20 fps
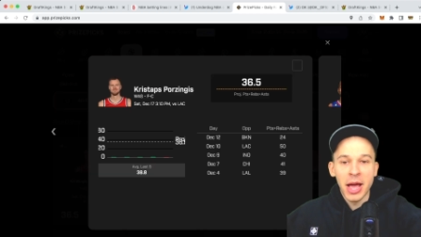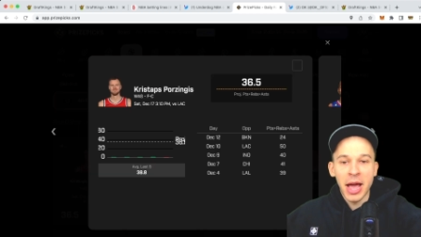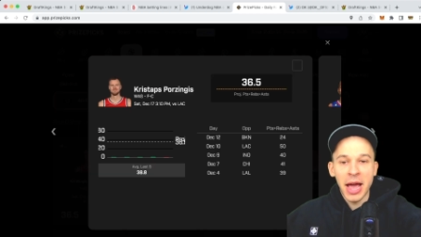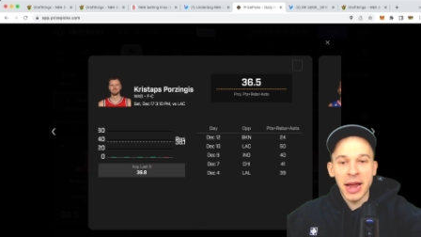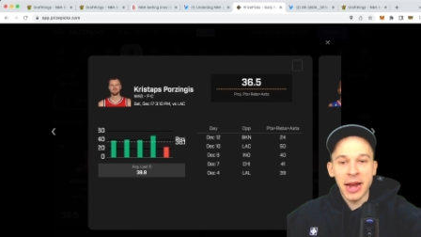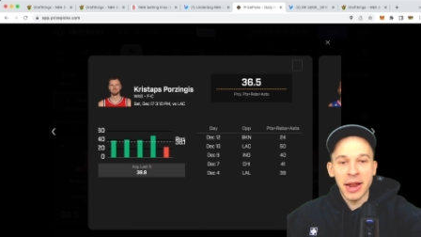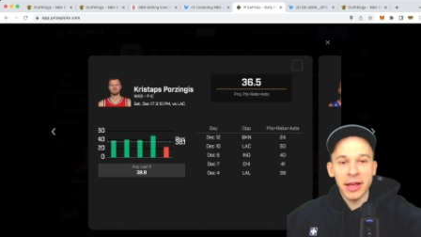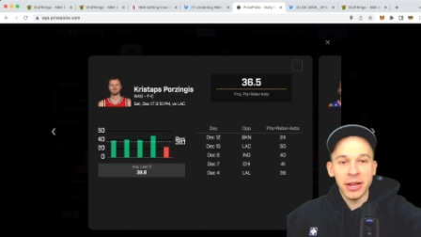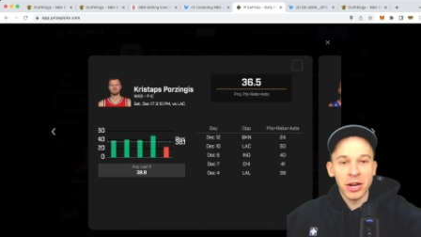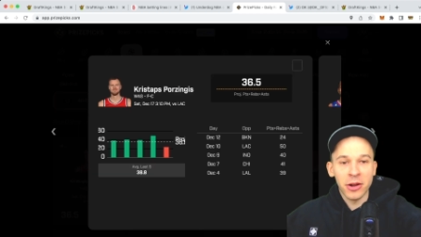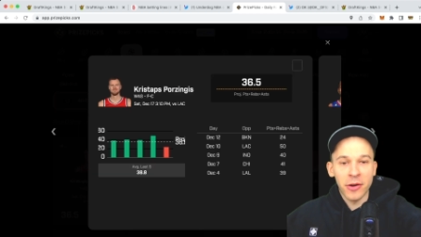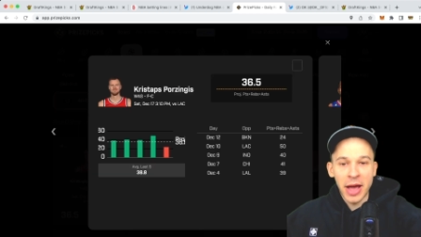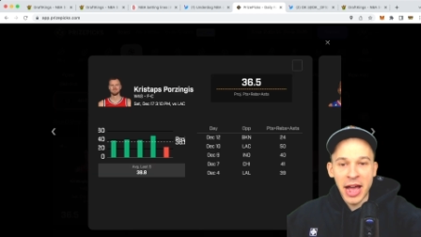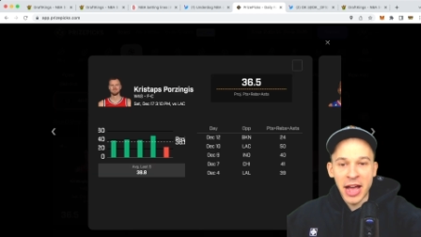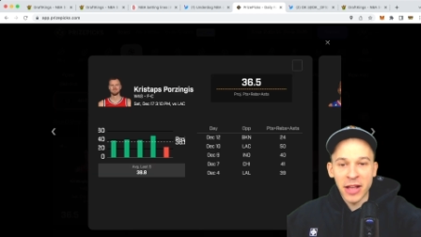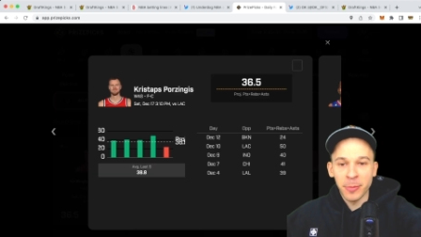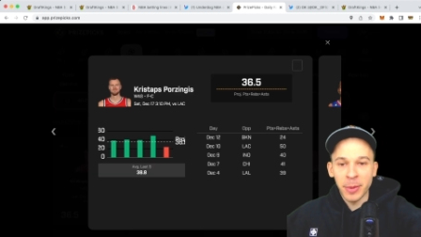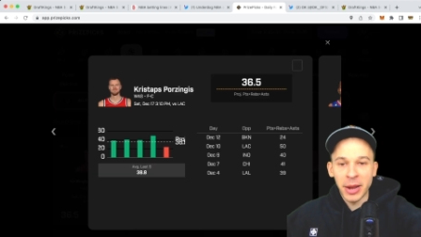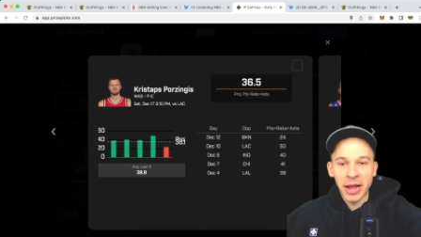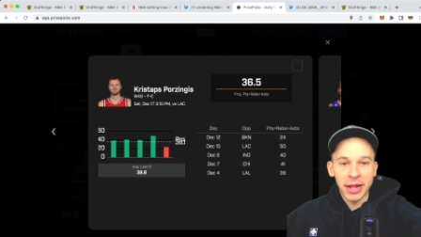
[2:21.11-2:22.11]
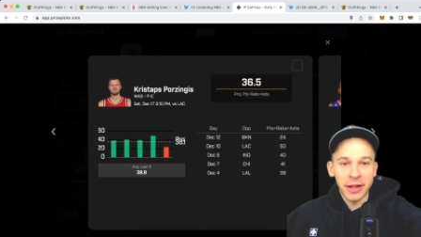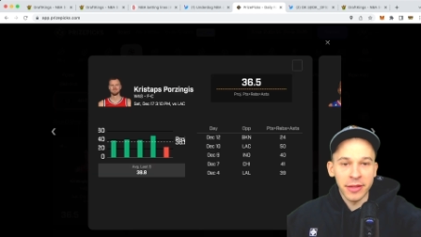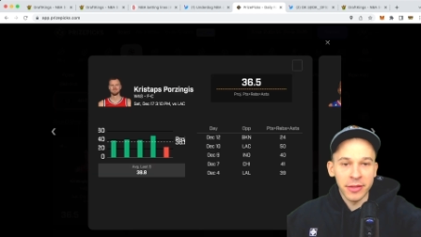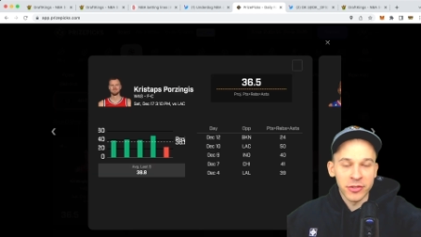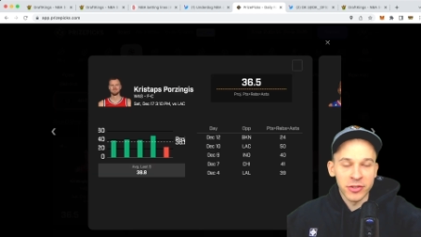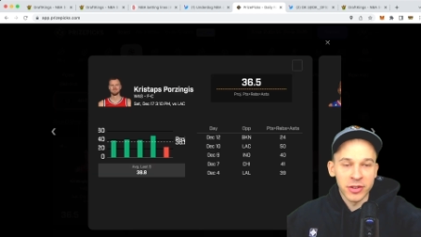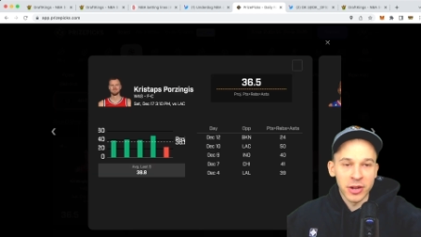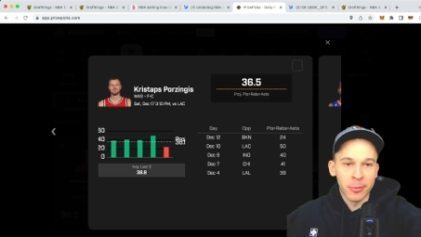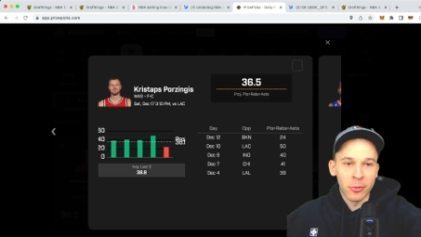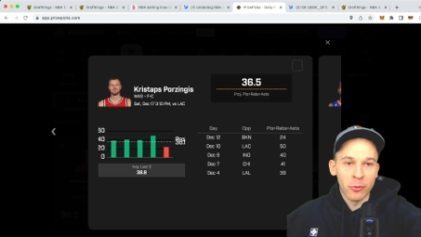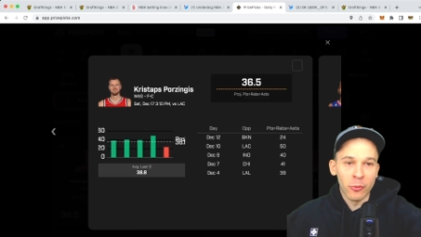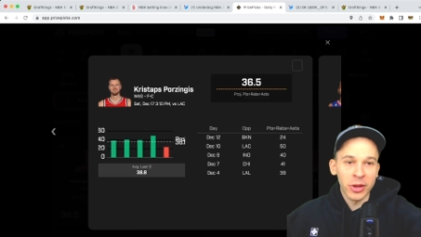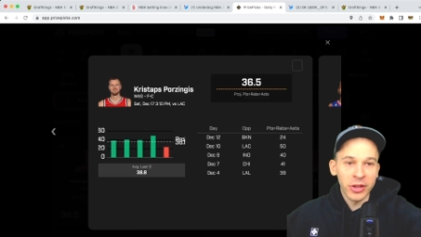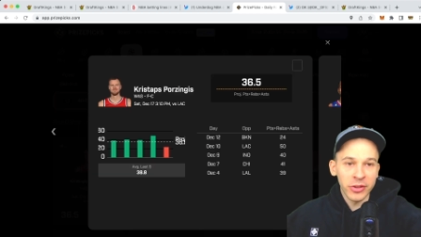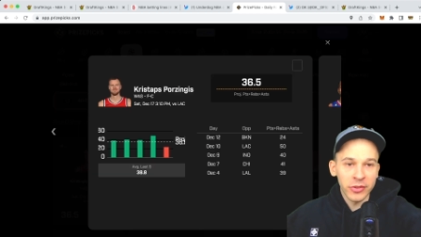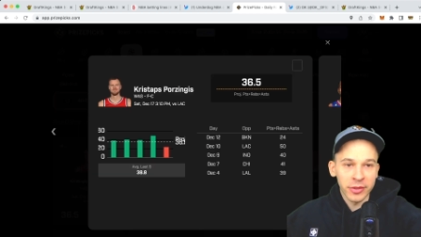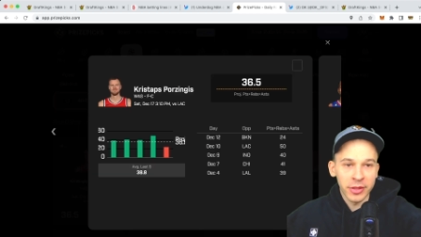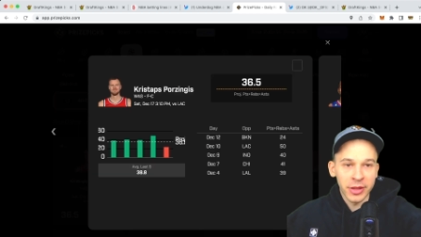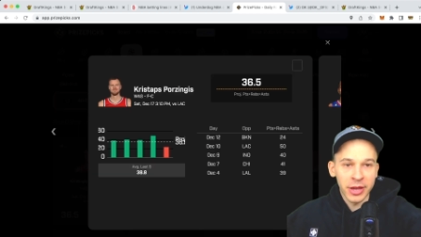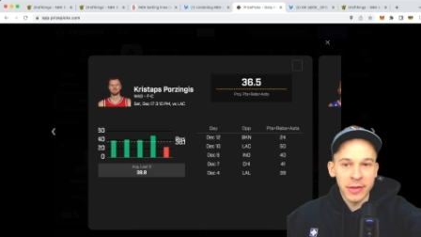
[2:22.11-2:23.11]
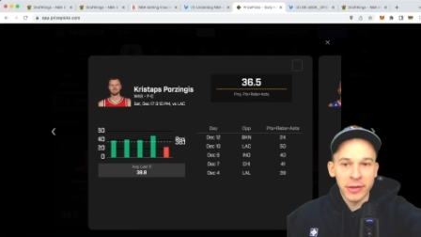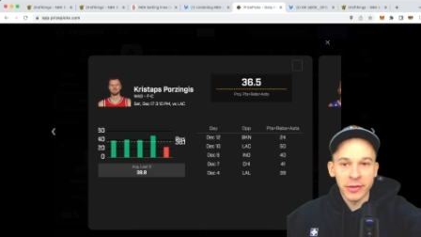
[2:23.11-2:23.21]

and you know has been hitting this number recently,